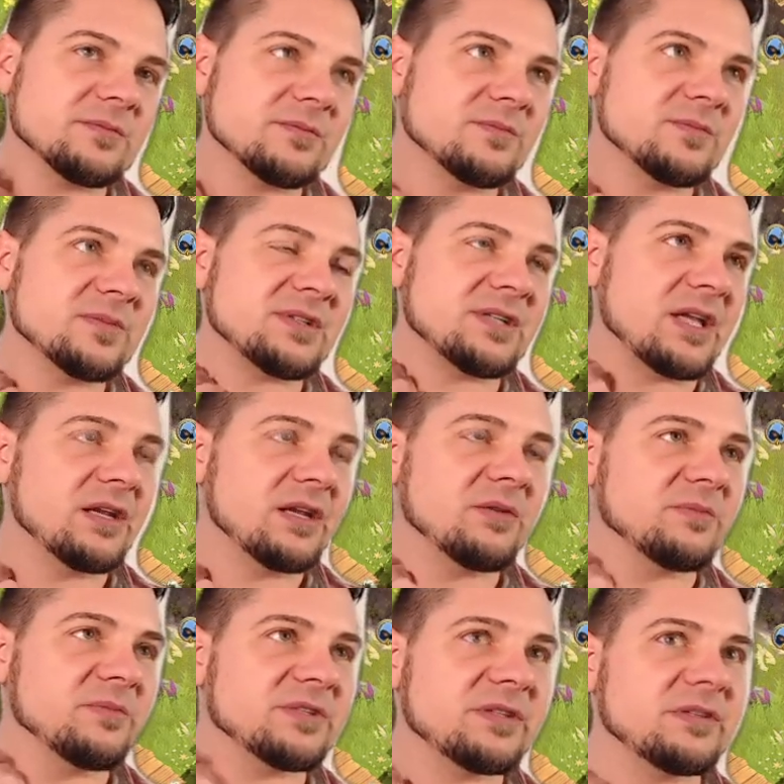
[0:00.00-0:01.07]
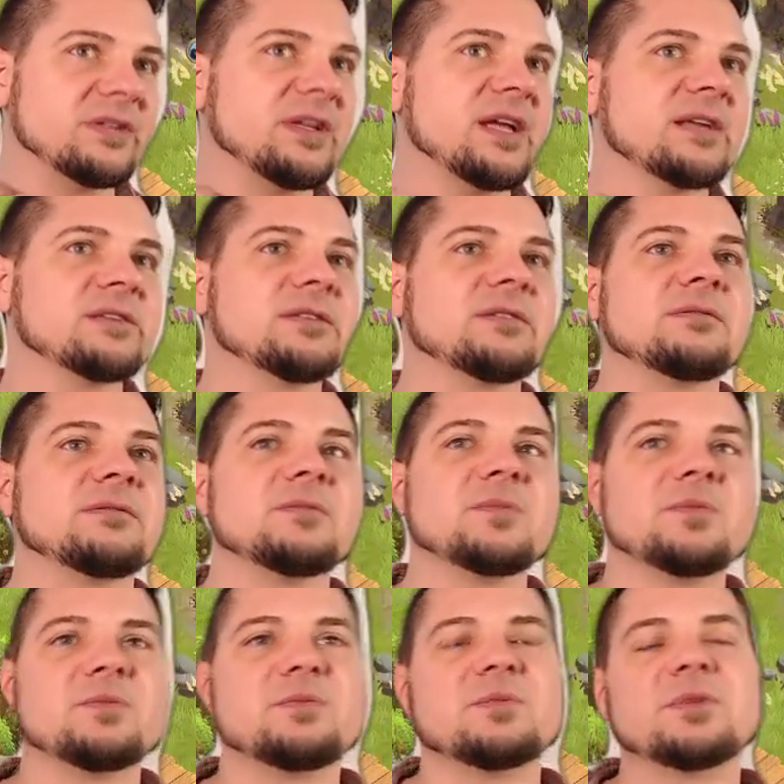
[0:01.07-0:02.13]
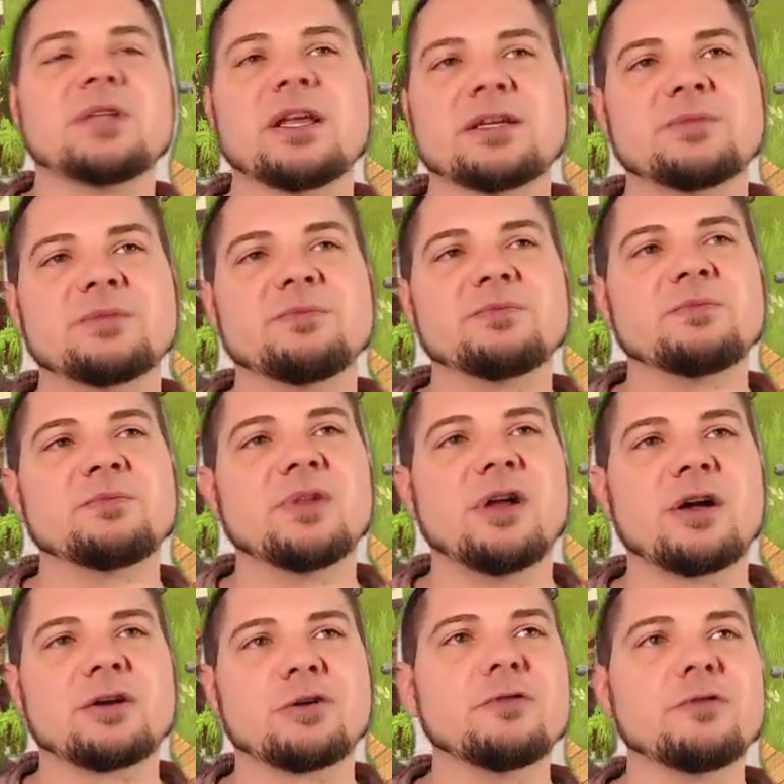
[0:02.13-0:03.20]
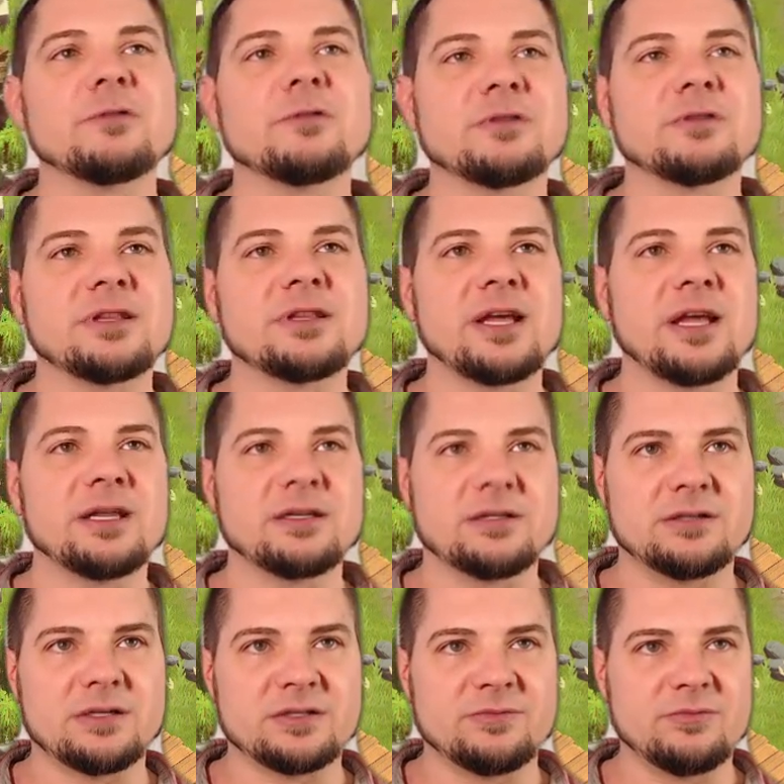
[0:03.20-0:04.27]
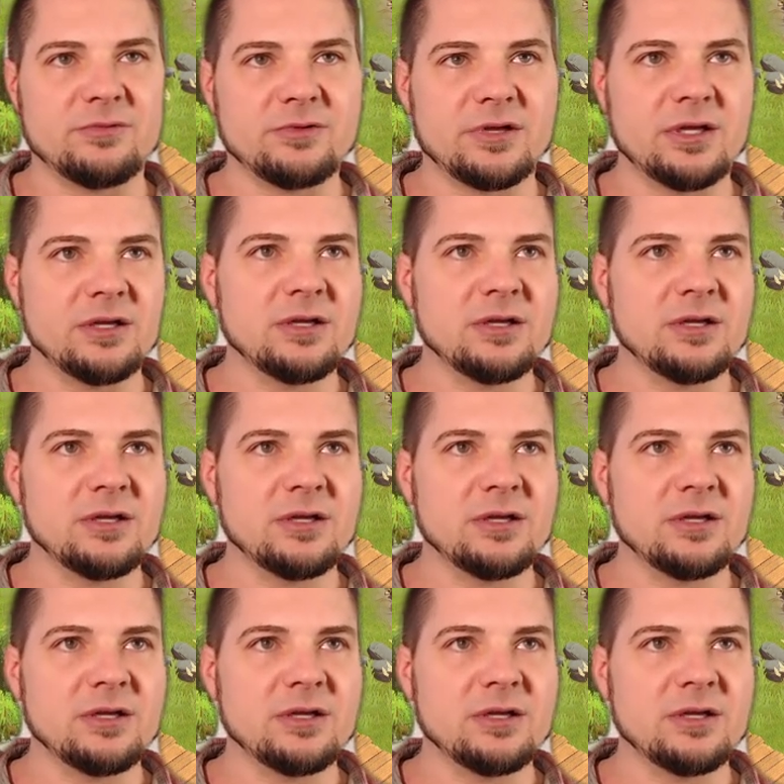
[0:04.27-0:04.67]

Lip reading: send them to the next block over that they hadn't explored yet.